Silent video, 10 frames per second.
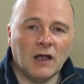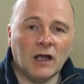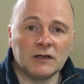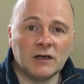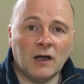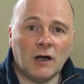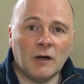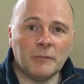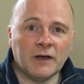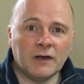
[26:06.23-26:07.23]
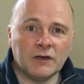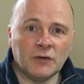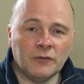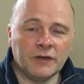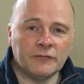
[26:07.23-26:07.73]
and calming
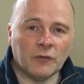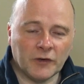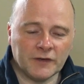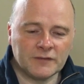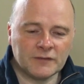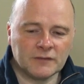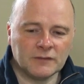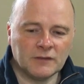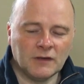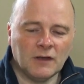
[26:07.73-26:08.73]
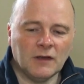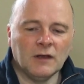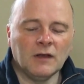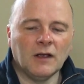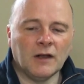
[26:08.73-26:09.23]
your inner voice
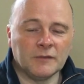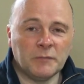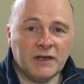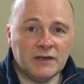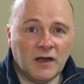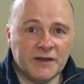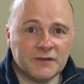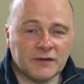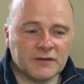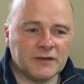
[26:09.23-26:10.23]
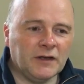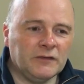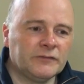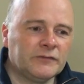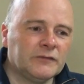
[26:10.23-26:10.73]
and being nice to
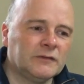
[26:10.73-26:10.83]
yourself